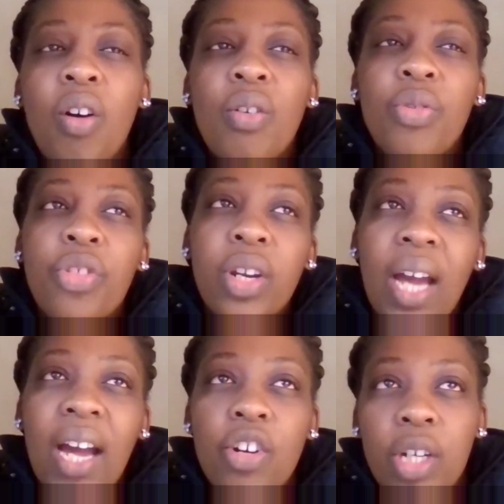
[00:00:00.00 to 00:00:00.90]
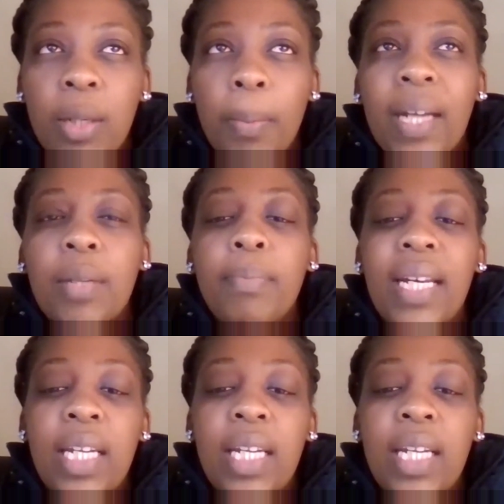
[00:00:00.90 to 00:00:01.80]
300, but
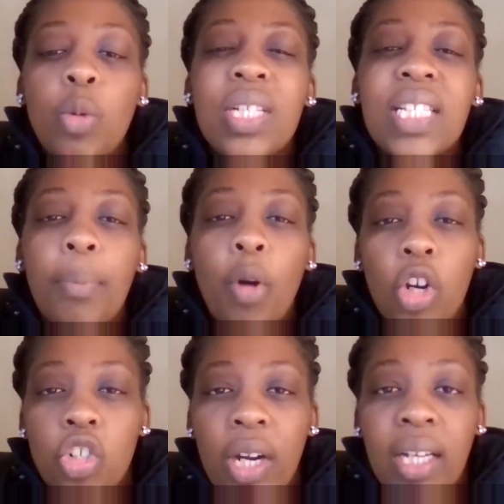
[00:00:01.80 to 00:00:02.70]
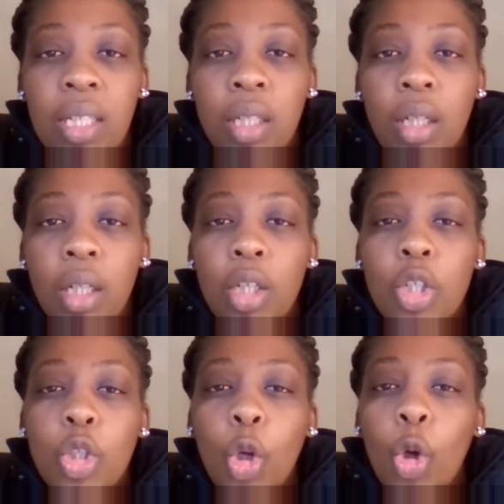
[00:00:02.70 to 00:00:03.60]
mainly we subcontract.
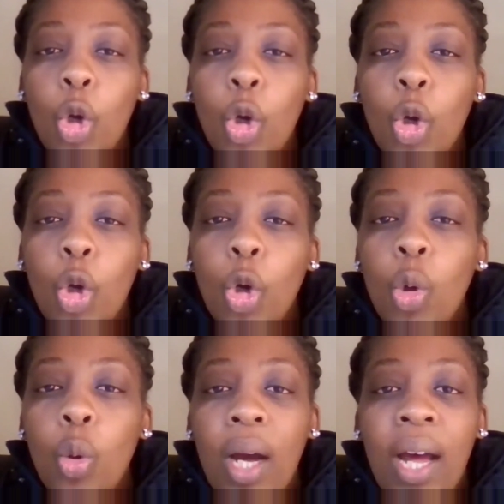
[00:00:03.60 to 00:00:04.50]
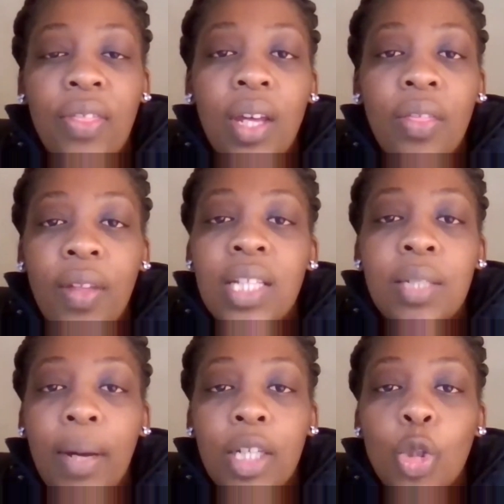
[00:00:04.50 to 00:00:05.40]
So I think that's my
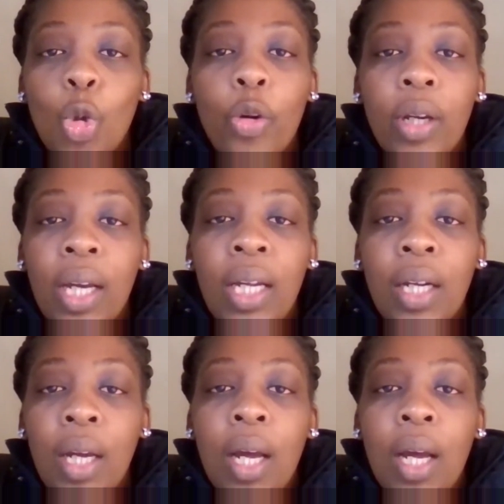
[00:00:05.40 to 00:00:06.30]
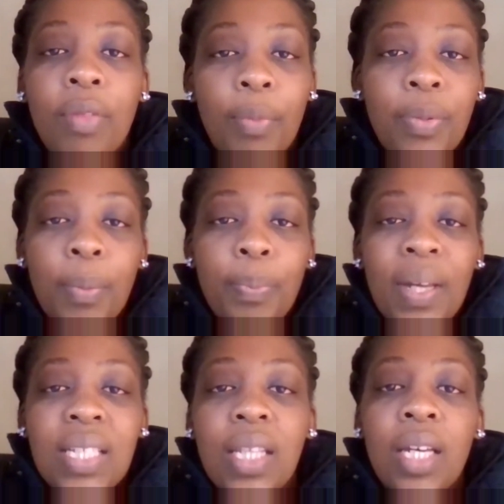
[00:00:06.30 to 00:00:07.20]
story. And the best
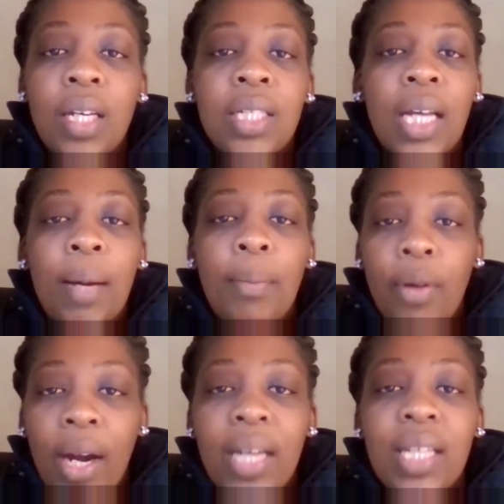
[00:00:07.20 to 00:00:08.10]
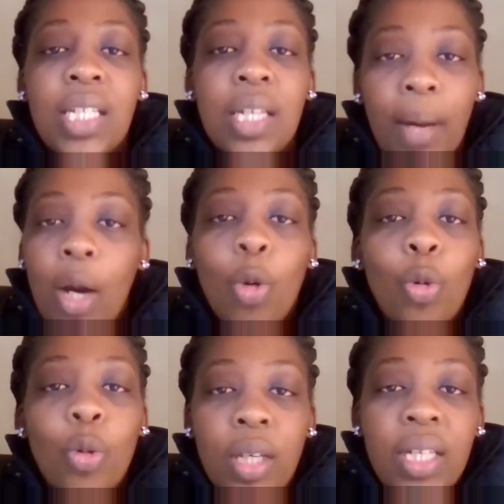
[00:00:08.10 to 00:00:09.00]
thing is I'm writing my
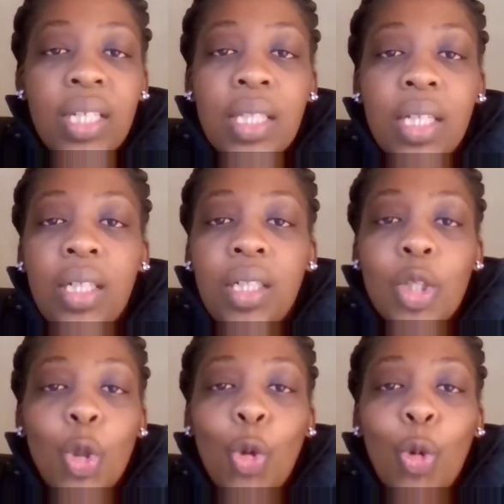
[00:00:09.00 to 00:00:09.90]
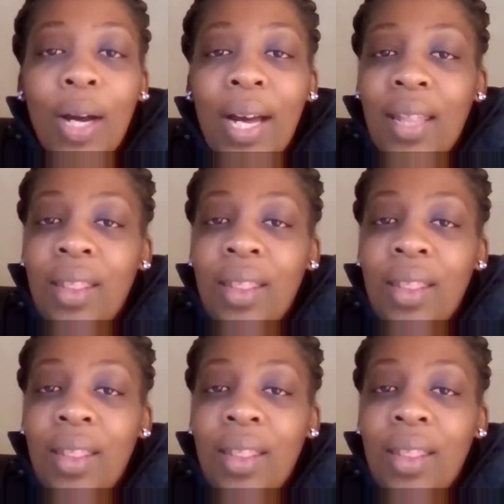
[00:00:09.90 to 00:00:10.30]
own destiny. So